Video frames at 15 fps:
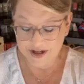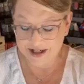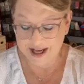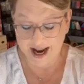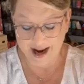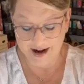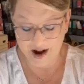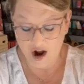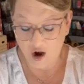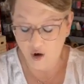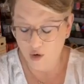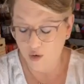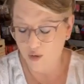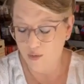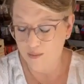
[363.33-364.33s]
we just had a
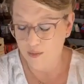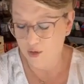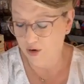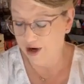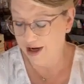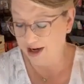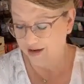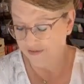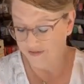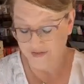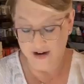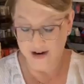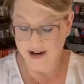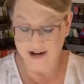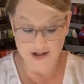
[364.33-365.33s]
whole morning of
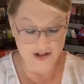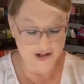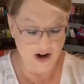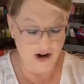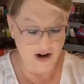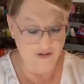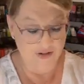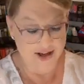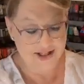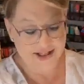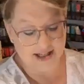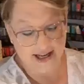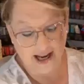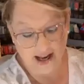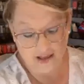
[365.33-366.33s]
fun, just all of
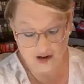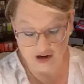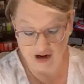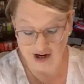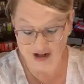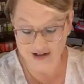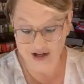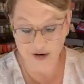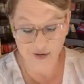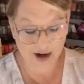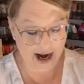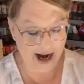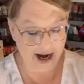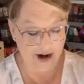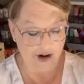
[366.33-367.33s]
us together and
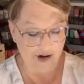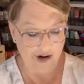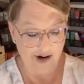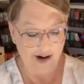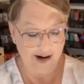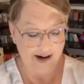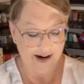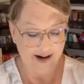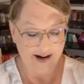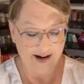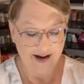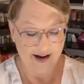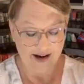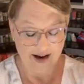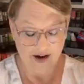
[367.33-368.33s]
doing hair.
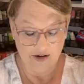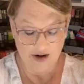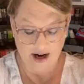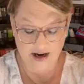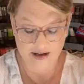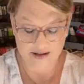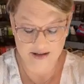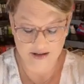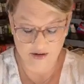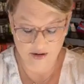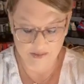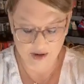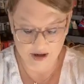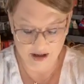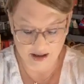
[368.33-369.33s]
Okay, so
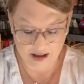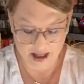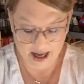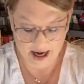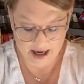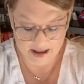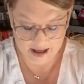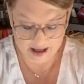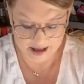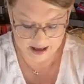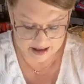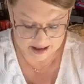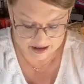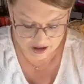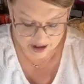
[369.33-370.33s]
I'm going to lay
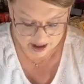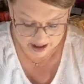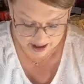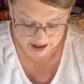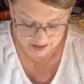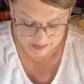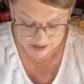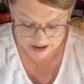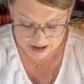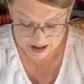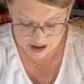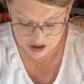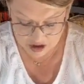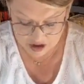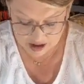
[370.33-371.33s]
this, try to get it
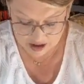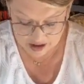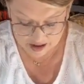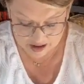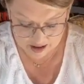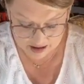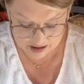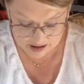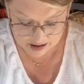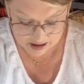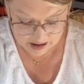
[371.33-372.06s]
positioned.